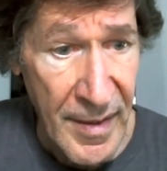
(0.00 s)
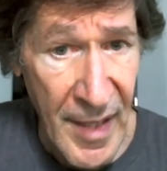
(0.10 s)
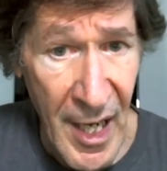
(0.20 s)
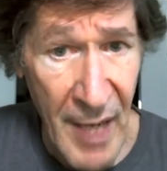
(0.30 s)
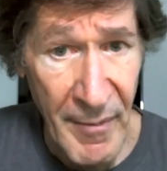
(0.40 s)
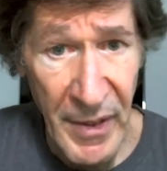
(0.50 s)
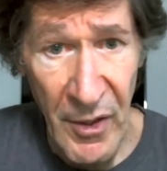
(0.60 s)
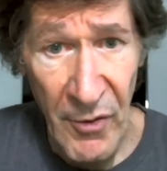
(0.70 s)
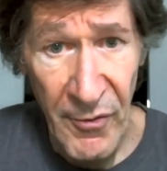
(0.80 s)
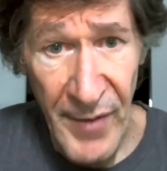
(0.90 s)
time can
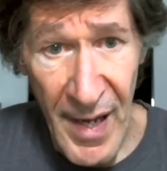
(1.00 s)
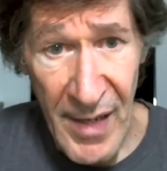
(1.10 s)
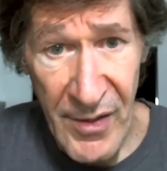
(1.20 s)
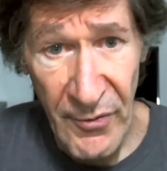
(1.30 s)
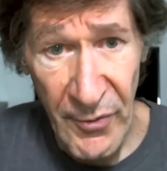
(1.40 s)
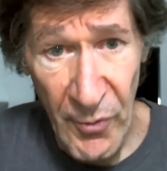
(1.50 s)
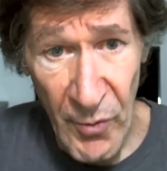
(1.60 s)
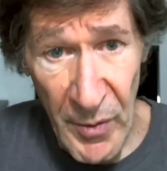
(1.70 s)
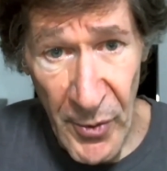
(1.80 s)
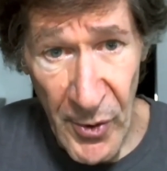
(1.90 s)
go faster for
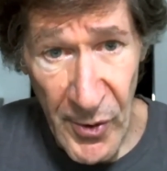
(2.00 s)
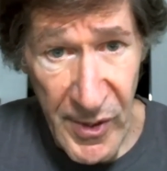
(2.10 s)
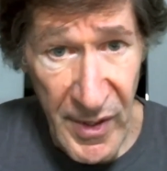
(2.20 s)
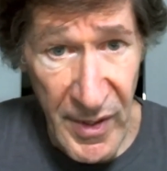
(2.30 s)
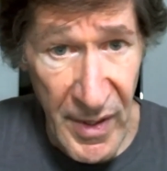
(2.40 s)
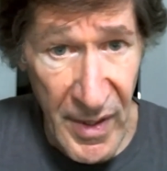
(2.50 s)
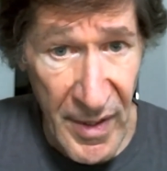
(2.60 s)
one person